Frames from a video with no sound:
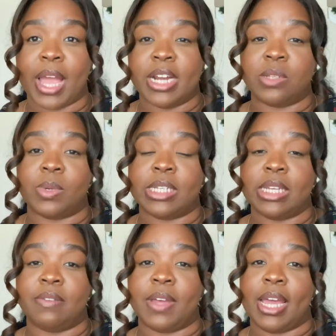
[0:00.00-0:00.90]
I just wanted to
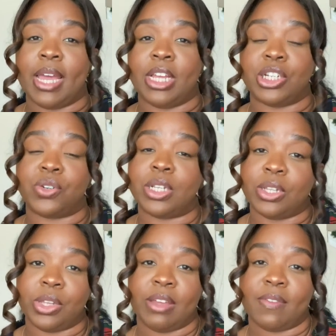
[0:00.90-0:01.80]
give a short
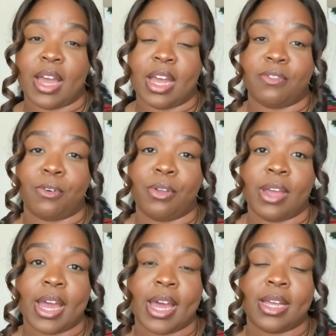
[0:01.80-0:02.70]
little gift guide for you
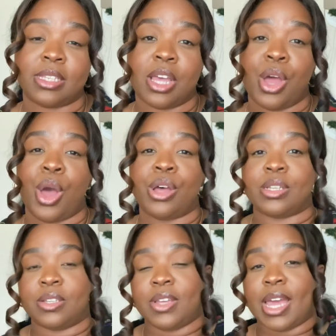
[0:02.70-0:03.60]
guys.
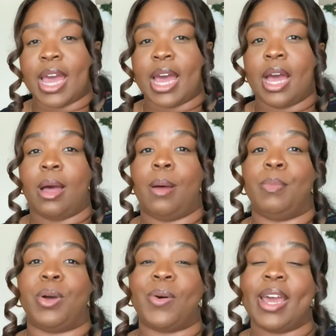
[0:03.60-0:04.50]
So yeah,
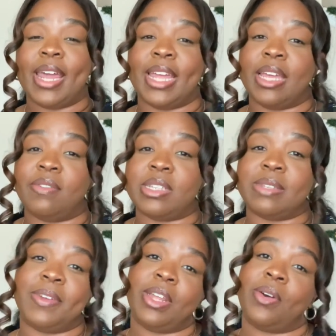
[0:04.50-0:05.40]
go ahead and give
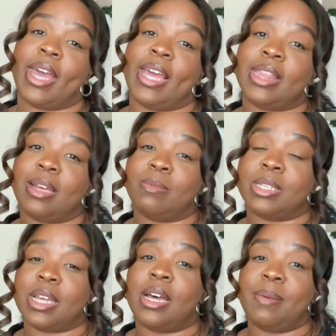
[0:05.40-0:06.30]
this video a
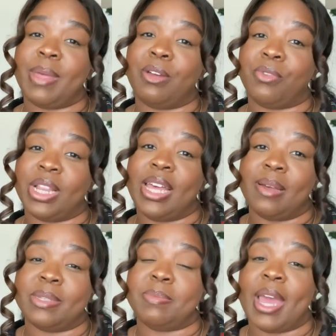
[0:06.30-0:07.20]
thumbs up. It really
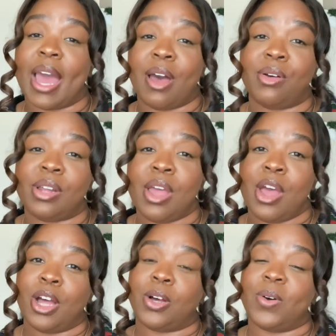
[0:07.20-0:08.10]
helps me out.
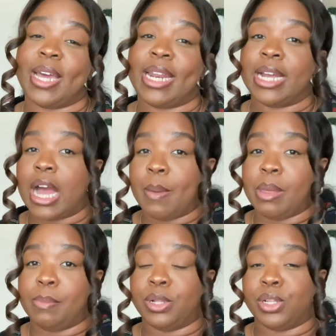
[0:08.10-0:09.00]
Go ahead and
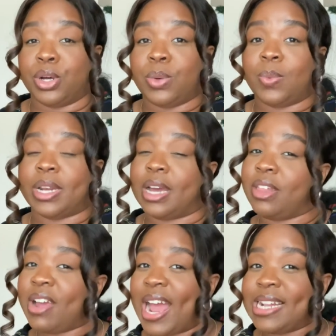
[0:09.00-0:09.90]
comment below what
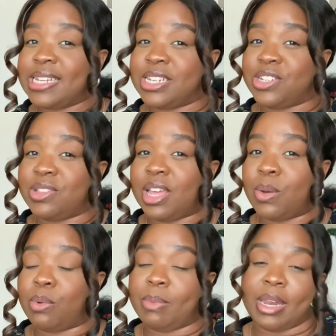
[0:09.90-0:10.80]
other ideas you
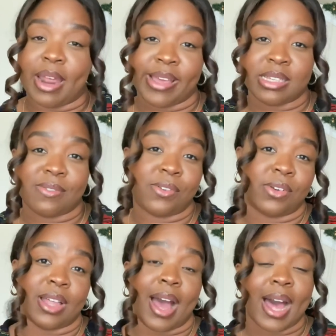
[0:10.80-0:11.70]
think will be nice
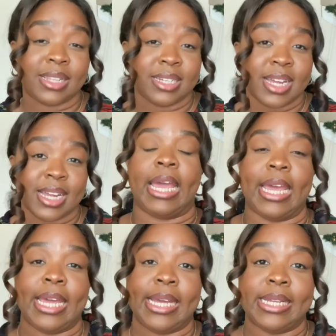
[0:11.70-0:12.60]
for the holiday.
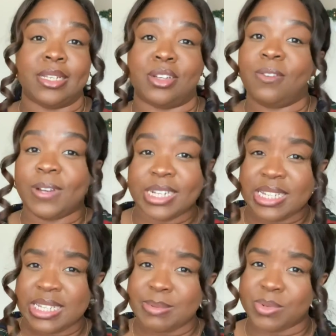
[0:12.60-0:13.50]
And don't forget
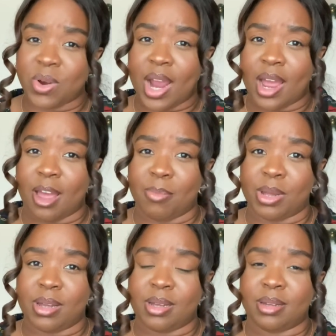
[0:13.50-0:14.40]
to subscribe.
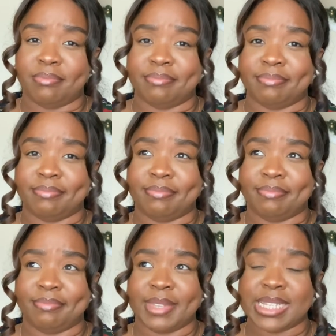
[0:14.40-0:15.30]

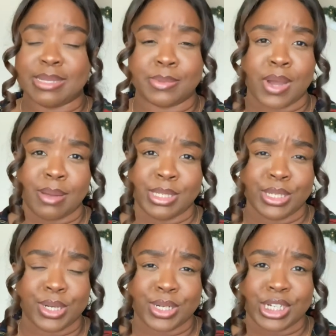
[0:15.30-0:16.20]
Subscribe to
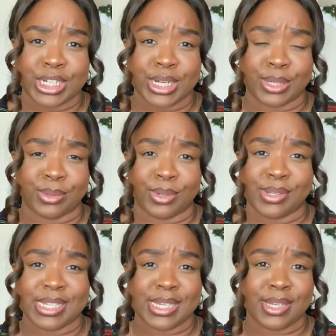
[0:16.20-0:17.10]
your girl's channel. Go
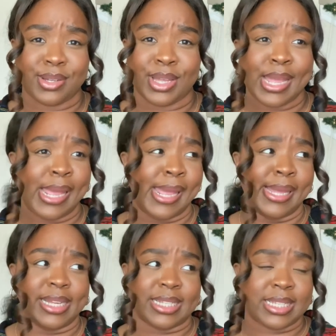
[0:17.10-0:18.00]
tell
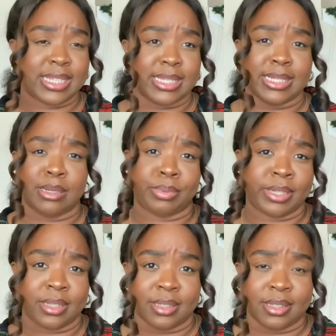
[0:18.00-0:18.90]
your sister, your
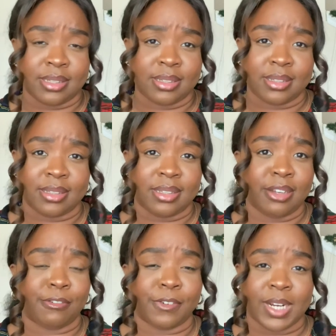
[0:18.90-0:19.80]
brother,
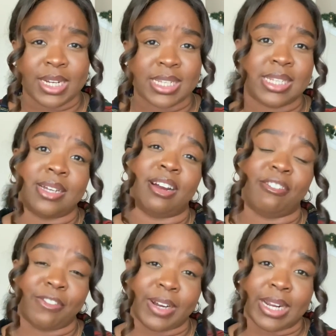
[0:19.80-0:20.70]
your friend to tell her
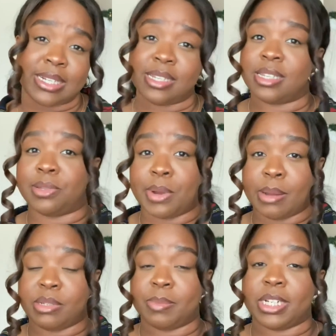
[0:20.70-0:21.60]
friend to
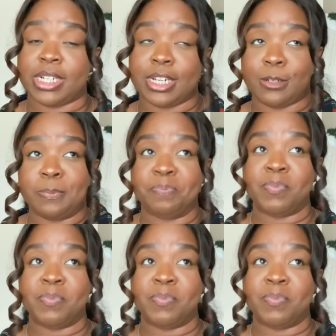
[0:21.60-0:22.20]
subscribe to my channel.